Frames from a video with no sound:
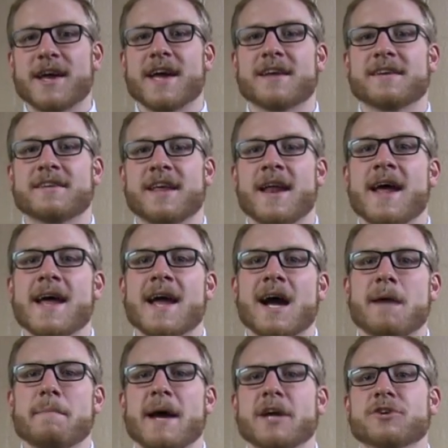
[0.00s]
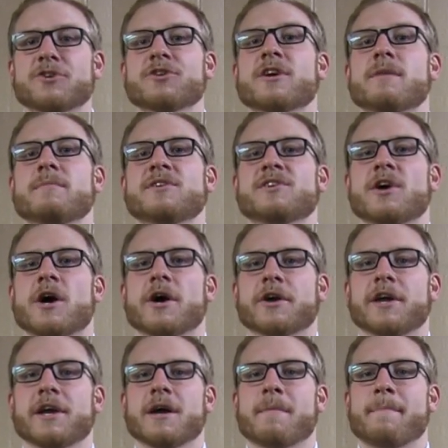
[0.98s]
and today I'm actually going to be
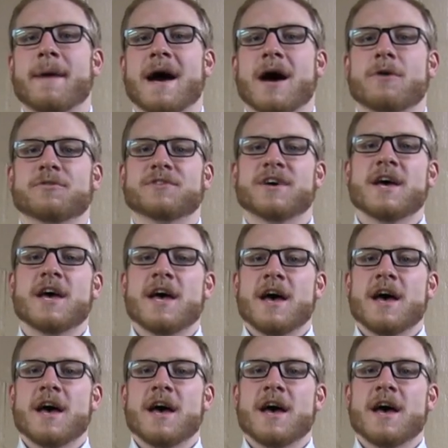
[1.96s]
talking about